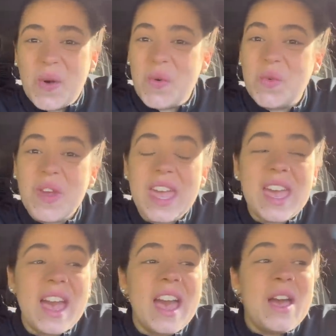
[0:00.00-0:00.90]

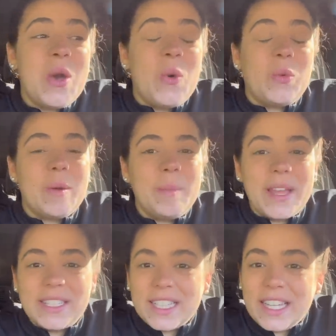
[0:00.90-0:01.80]
We were
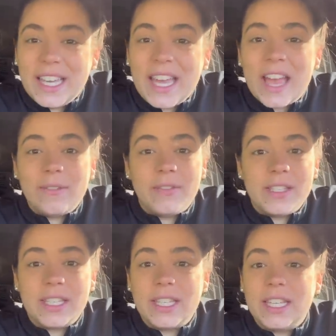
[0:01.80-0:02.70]
mentally and
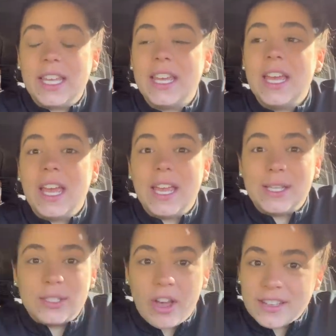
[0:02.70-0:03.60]
physically
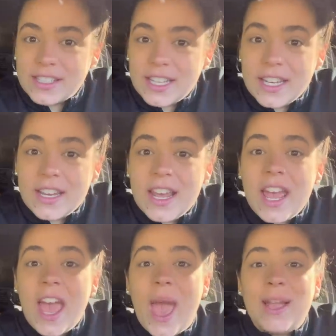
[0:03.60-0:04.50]
exhausted.
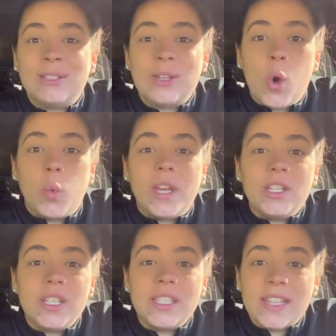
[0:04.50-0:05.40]
And so we
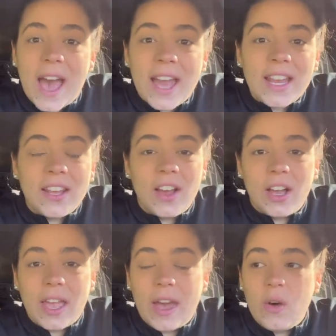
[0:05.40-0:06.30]
just sat and
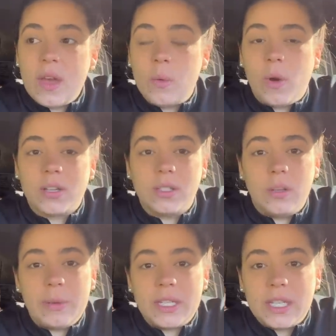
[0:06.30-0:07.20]
hung out and watched a
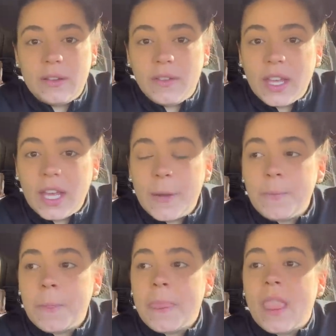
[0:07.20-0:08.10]
little bit of TV.
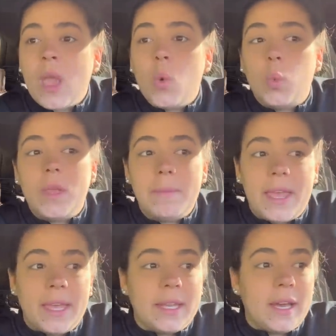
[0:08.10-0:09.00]
We
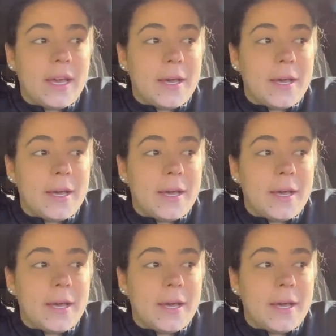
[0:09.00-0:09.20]
made